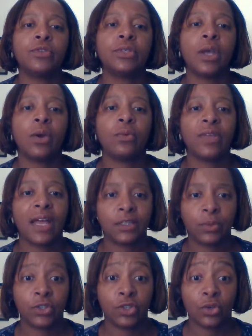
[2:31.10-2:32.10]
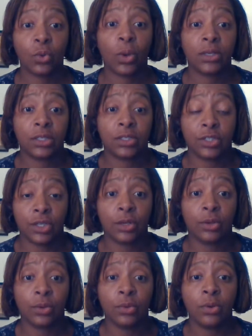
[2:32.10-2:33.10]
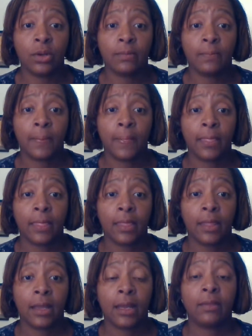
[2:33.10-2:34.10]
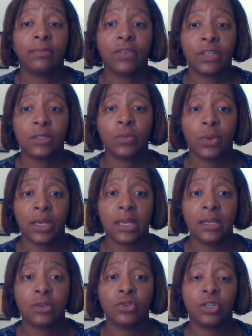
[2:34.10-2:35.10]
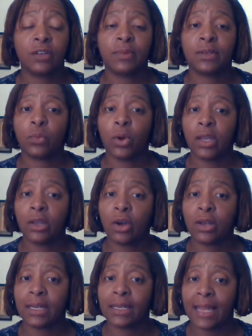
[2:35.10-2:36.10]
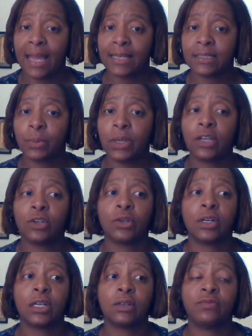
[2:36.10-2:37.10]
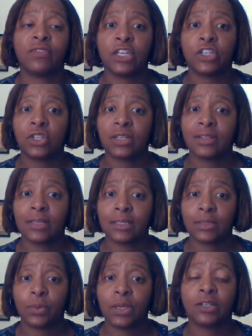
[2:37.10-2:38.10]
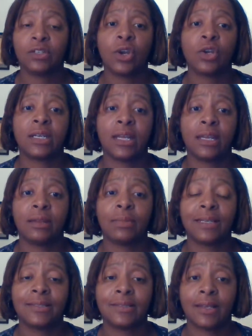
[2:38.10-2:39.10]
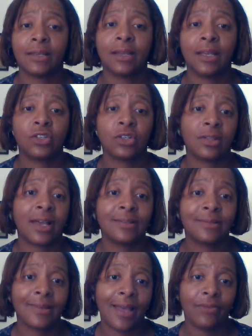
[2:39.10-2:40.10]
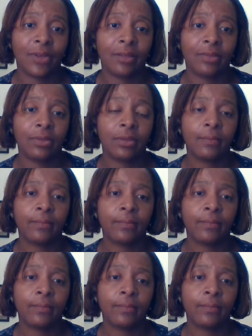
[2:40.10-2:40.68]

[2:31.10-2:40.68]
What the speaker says: So that's what you're going to do this week. You should have been working on it last week, and you're going to finish it this week and turn it in by Sunday, July 7th.